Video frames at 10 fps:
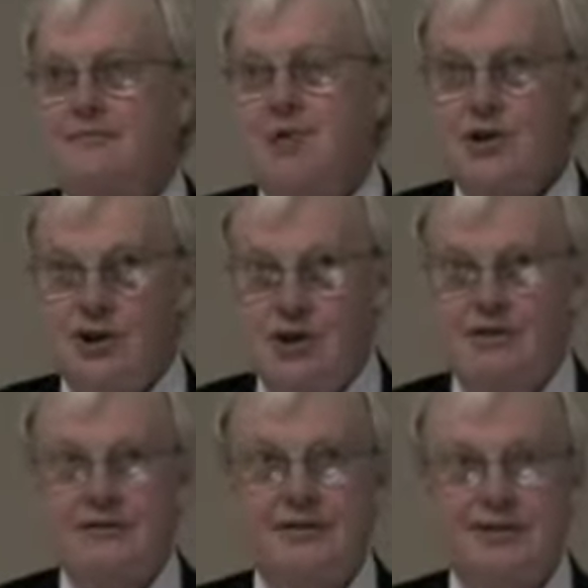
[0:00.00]
Pretty
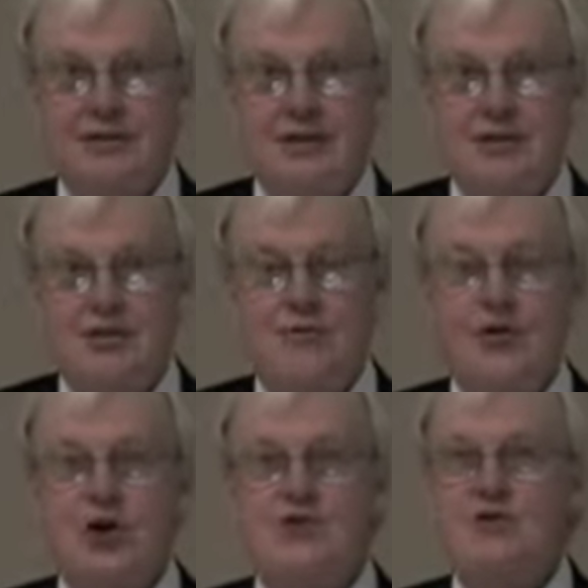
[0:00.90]
good. So for
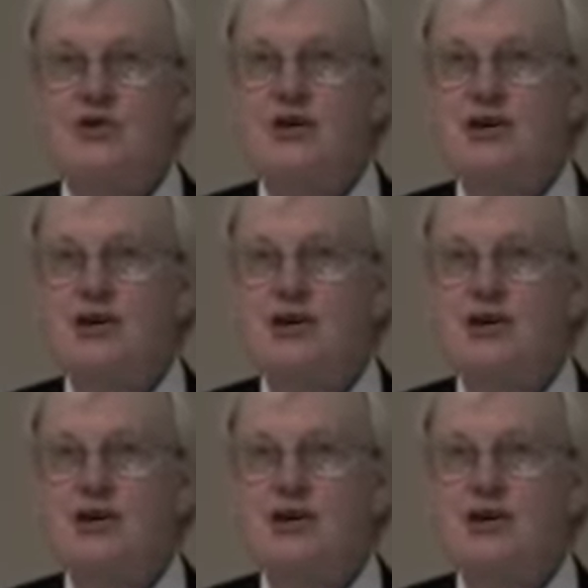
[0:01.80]
those of you that